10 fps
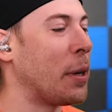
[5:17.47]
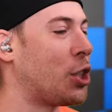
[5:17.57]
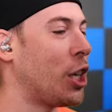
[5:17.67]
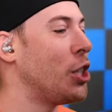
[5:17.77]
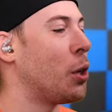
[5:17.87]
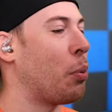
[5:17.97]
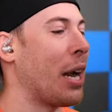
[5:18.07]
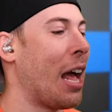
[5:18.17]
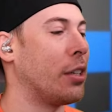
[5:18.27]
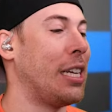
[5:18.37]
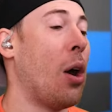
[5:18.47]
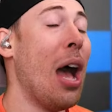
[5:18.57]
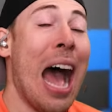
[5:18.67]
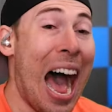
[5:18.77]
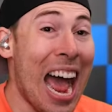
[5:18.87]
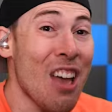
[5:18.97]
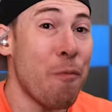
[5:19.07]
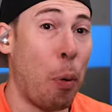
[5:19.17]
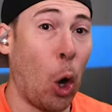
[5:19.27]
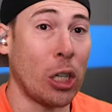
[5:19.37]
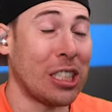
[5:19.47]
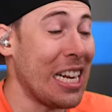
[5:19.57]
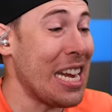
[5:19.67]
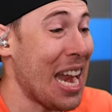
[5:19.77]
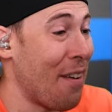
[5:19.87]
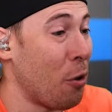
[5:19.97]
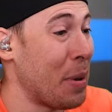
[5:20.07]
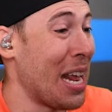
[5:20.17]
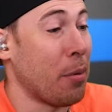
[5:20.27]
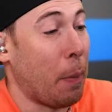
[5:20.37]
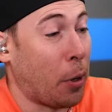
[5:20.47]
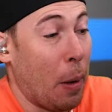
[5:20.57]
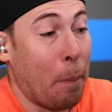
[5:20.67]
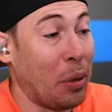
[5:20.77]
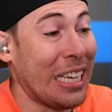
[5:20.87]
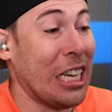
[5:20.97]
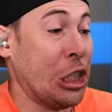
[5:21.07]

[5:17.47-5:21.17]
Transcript: a gingerbread house. Now, I have personally never been able to mm. complete a